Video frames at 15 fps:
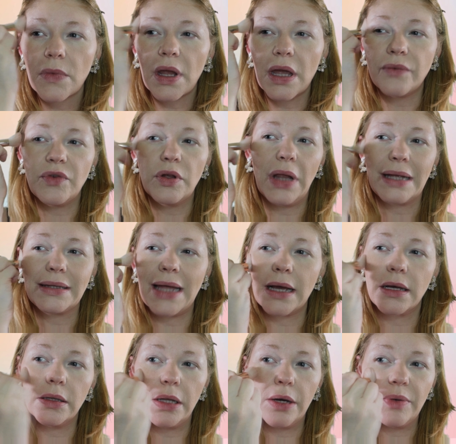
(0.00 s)
If you like that
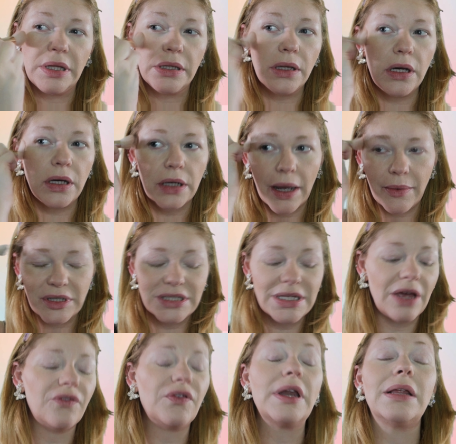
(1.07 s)
glowy look, I would
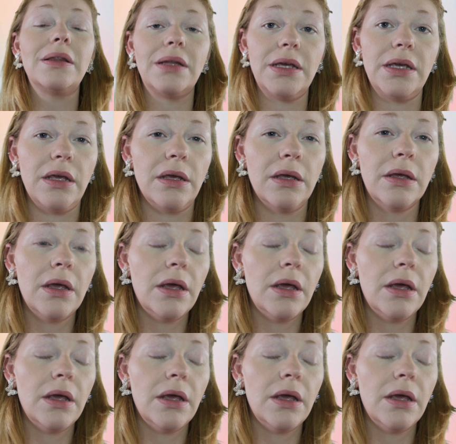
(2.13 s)
definitely